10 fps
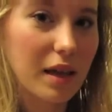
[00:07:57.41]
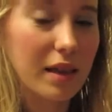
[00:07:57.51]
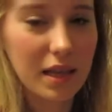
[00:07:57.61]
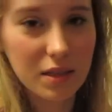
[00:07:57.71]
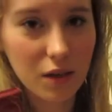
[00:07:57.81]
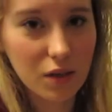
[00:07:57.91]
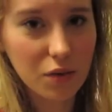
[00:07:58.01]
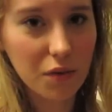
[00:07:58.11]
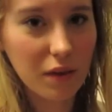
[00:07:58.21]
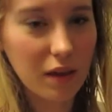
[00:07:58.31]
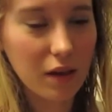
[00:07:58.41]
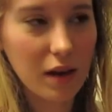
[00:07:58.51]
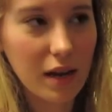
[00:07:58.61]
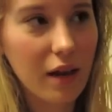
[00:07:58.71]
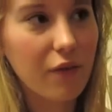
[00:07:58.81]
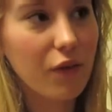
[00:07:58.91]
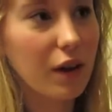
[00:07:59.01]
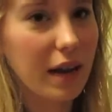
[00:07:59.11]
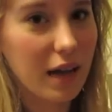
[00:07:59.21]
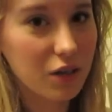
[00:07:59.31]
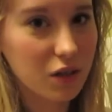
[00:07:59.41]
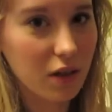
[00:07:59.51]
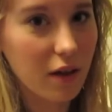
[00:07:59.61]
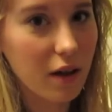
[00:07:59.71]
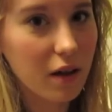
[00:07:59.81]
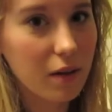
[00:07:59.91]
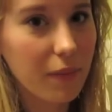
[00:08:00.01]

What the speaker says: And that's also a really good idea for a natural look.